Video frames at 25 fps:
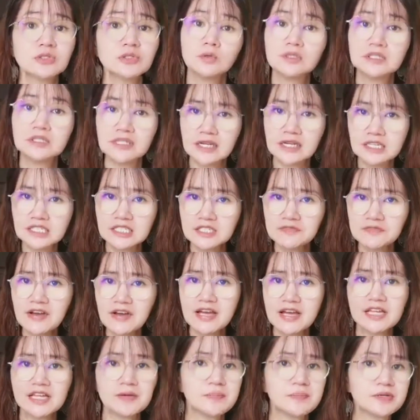to
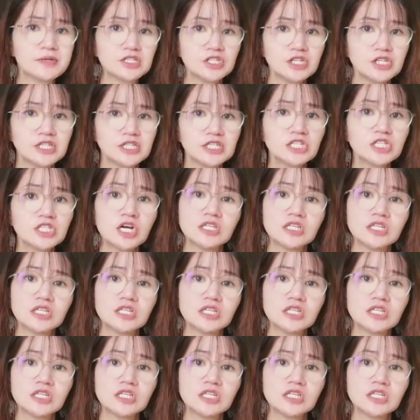satisfy the purchase